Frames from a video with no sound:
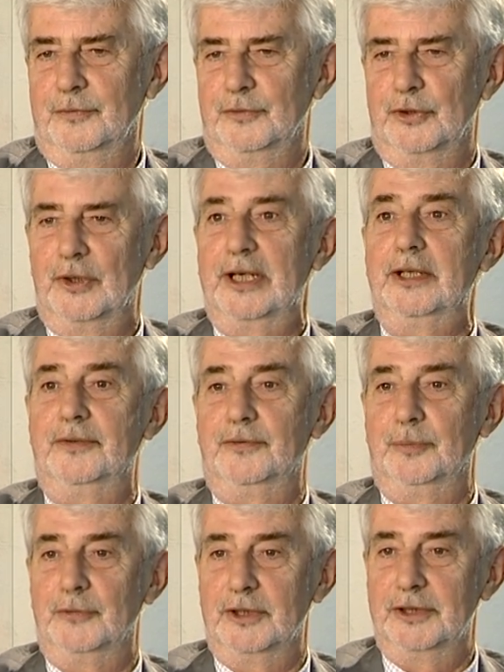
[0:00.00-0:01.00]
directly
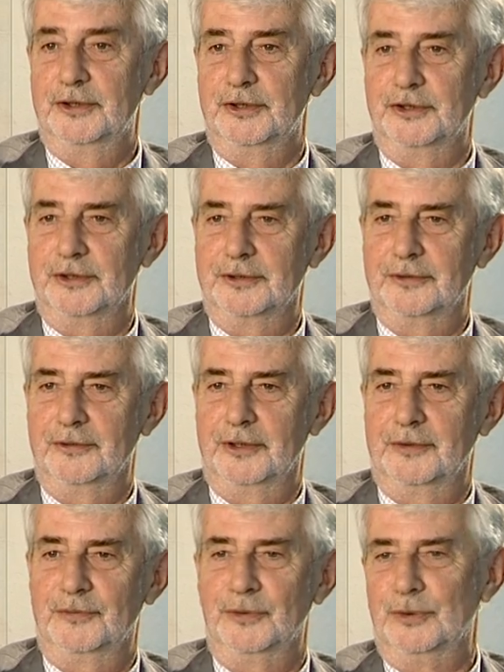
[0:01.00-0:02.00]
from the literature, and
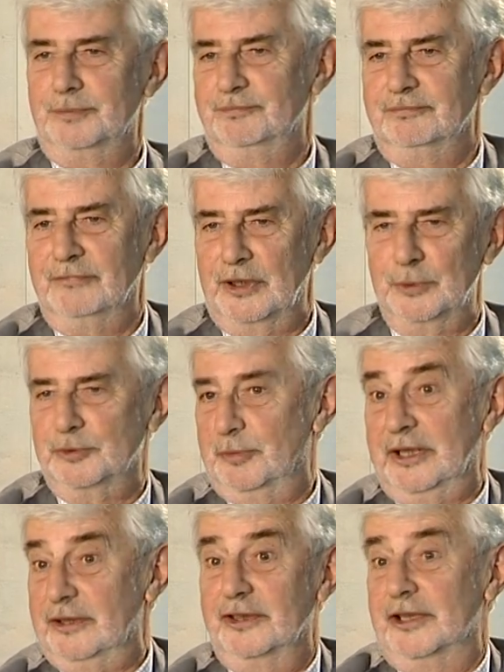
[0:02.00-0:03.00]
therefore it was
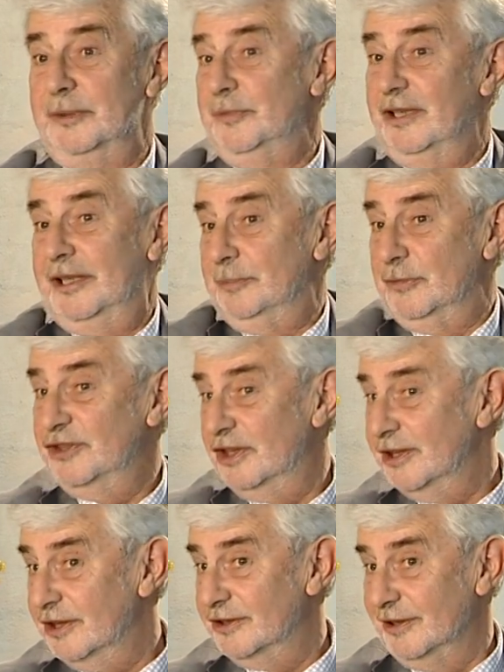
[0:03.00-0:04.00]
being typed, it had
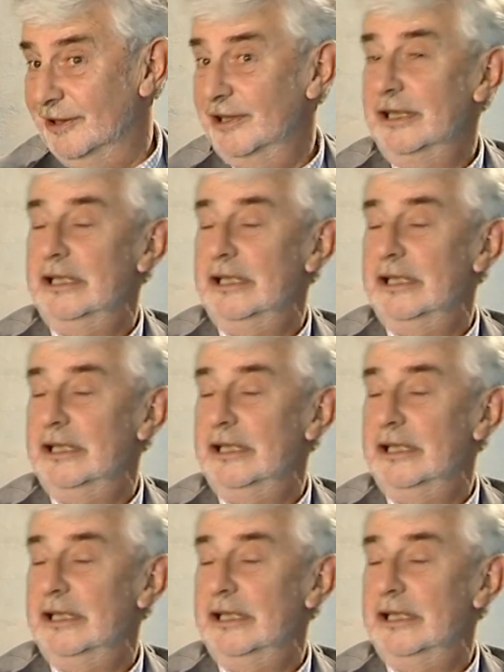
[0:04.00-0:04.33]
mistakes in it.